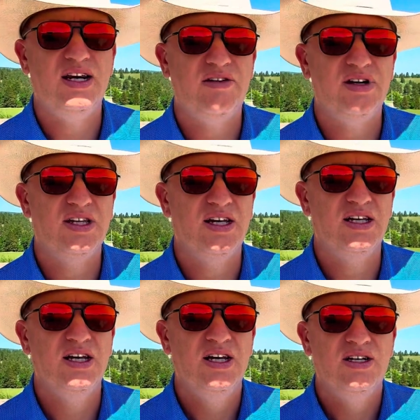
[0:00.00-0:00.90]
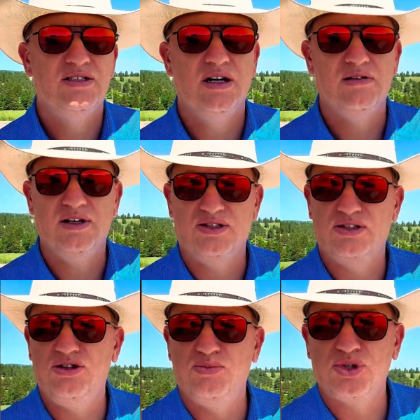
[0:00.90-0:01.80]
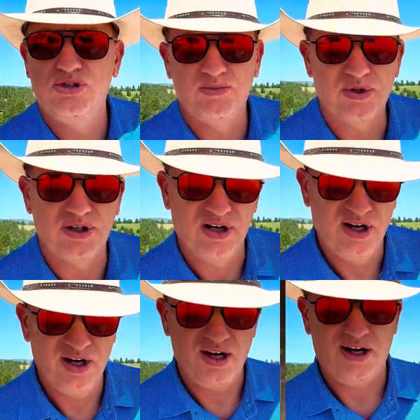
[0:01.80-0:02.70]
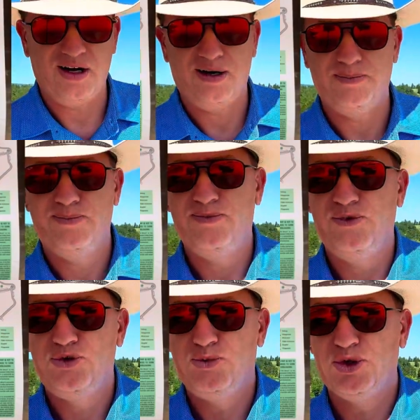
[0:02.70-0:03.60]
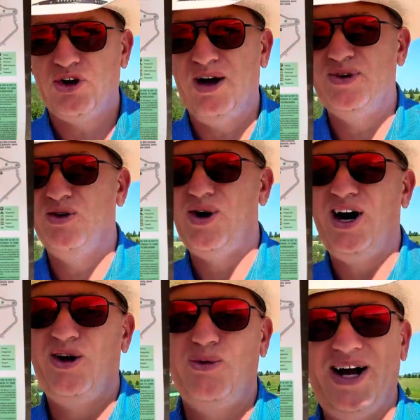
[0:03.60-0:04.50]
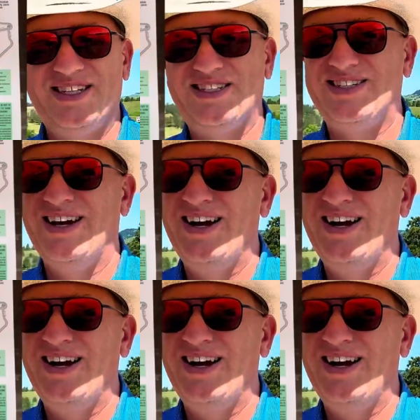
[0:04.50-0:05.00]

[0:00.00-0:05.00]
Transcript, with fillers: everything. So it's super, super, um, super drama, Wild West,